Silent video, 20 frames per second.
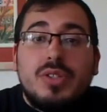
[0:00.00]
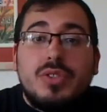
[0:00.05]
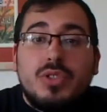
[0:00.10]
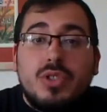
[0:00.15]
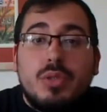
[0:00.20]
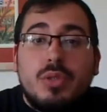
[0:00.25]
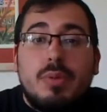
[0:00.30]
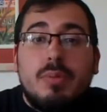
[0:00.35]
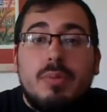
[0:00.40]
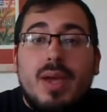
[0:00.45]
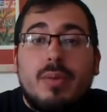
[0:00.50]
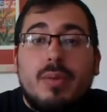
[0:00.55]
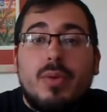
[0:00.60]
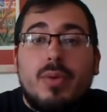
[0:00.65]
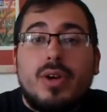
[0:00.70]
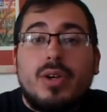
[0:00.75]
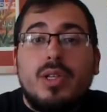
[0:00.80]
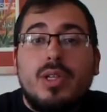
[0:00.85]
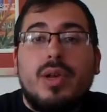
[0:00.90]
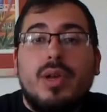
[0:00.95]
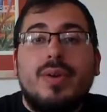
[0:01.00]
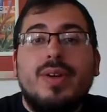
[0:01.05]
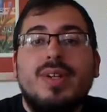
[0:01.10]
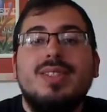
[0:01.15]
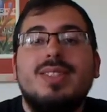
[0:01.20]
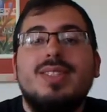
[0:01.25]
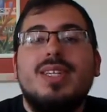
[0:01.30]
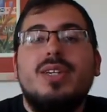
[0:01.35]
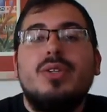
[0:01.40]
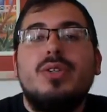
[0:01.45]
Superman where Clark
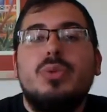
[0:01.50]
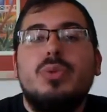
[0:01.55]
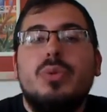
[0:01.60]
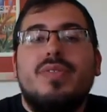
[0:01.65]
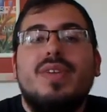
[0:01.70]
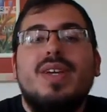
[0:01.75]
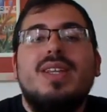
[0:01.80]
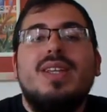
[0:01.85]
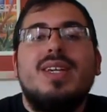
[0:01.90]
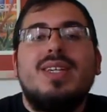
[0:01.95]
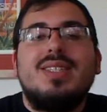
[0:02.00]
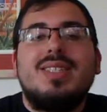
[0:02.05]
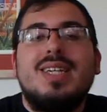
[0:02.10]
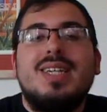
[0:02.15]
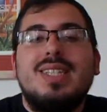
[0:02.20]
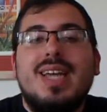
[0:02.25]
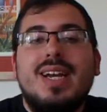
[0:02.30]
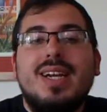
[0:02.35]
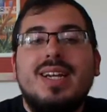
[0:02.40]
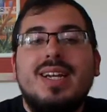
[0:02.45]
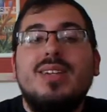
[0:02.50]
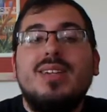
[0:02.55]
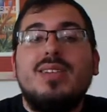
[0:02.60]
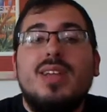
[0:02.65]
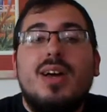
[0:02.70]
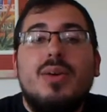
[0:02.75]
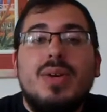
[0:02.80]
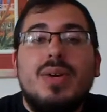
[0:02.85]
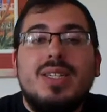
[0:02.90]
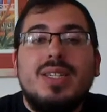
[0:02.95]
considers revealing his identity to
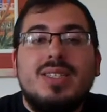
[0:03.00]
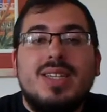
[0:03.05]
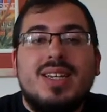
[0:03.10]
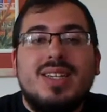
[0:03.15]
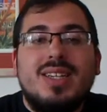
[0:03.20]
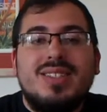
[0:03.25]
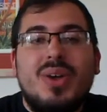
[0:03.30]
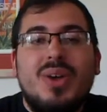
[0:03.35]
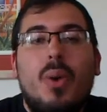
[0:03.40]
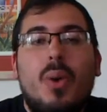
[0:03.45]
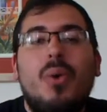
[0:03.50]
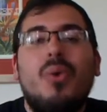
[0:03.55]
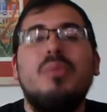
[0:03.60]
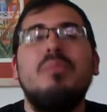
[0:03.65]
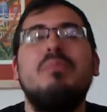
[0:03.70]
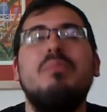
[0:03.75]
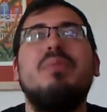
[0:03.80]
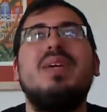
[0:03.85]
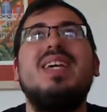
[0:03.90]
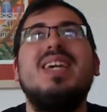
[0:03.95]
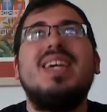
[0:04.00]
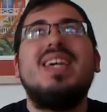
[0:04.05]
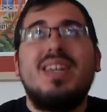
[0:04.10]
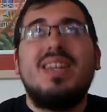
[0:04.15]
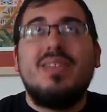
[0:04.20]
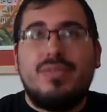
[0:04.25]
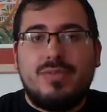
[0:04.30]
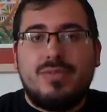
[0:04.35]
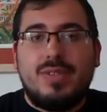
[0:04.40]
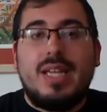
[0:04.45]
Lois and his whole being
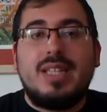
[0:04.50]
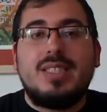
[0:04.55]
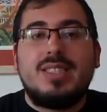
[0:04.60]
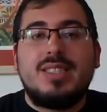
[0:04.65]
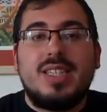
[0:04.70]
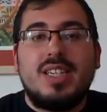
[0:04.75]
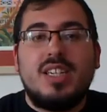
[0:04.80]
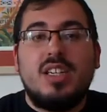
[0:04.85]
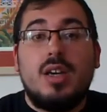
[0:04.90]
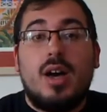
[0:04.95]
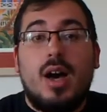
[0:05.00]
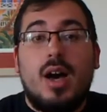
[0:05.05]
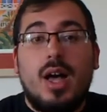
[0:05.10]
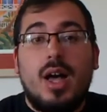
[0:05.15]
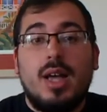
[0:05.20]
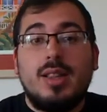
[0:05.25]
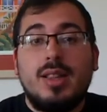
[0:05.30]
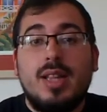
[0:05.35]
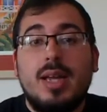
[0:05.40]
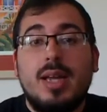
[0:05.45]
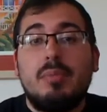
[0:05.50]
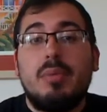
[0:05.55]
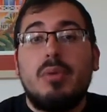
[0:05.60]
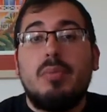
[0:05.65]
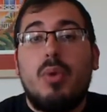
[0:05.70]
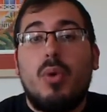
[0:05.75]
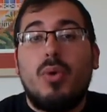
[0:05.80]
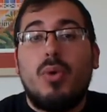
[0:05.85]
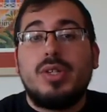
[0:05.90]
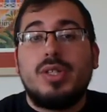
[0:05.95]
inflates to godlike
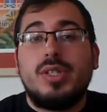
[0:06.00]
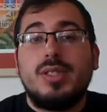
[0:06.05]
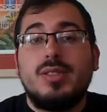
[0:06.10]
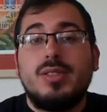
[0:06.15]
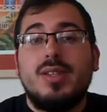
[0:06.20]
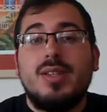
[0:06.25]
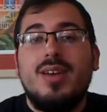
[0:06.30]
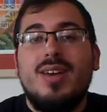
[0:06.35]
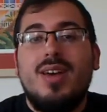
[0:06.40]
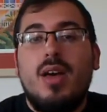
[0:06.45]
proportions,